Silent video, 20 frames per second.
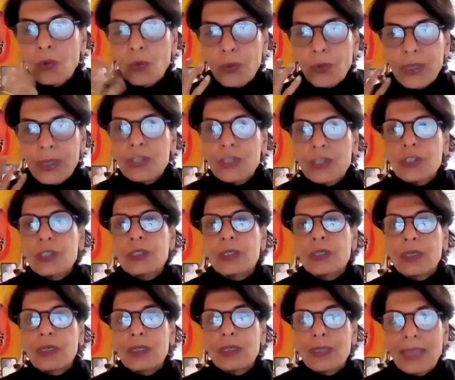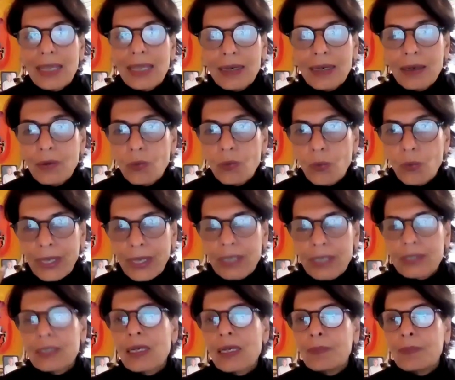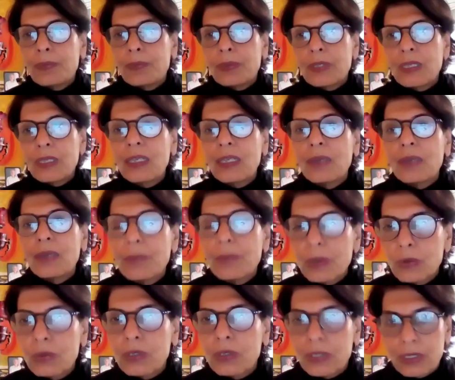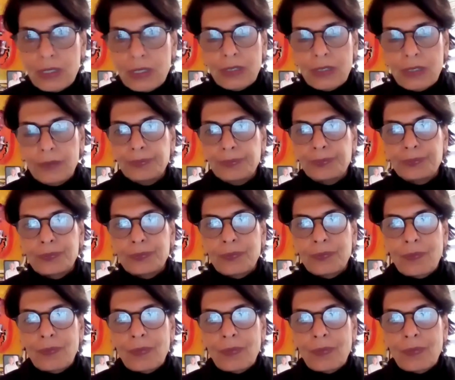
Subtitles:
which then wakes up the immune system.